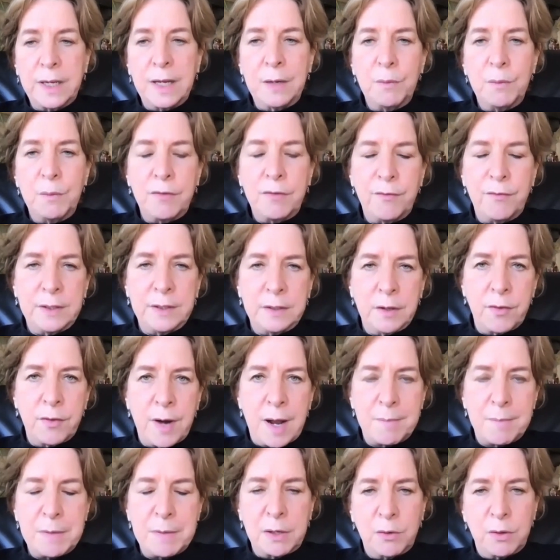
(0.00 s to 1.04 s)
with
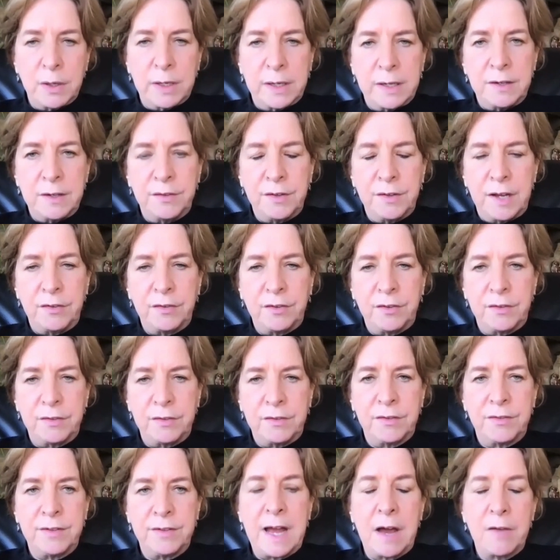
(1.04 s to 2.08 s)
philanthropic organizations
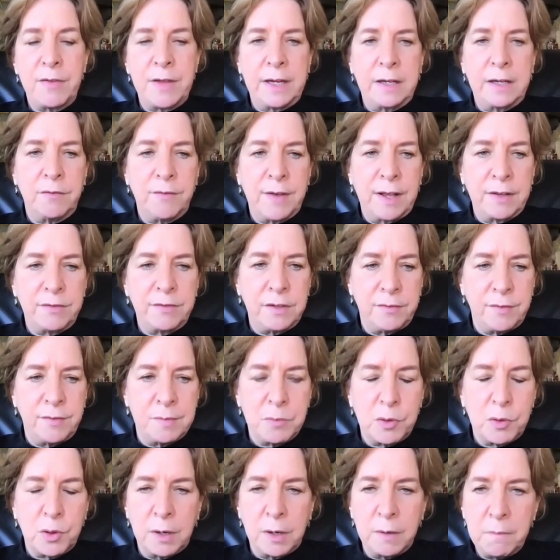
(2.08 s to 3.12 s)
to see how they can invest even
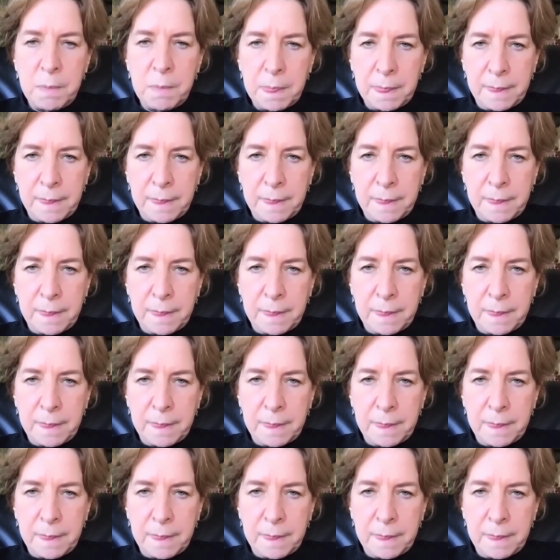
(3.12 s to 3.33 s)
more.